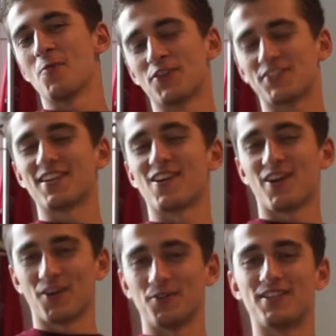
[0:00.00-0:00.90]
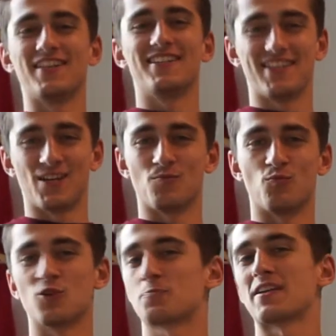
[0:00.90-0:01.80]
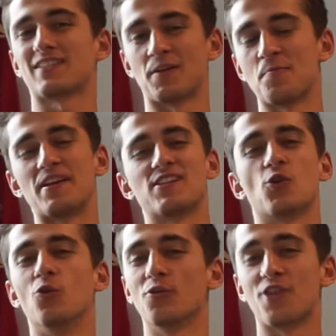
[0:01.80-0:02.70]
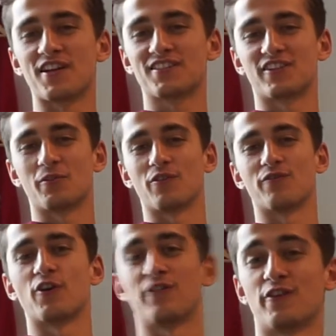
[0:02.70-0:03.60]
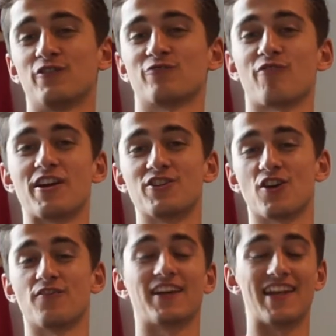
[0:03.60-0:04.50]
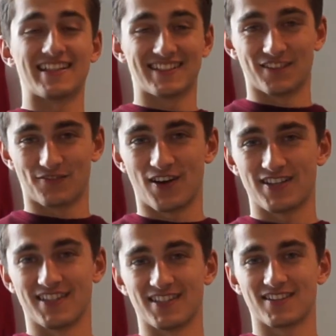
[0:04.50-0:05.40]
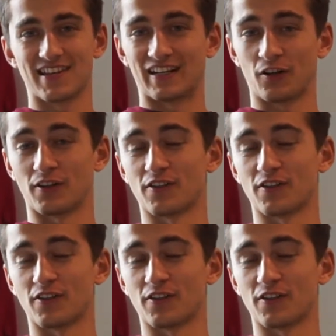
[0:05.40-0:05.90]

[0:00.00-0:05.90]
on the CIOT team, which basically means all things to do with Vodafone's range of connected devices, including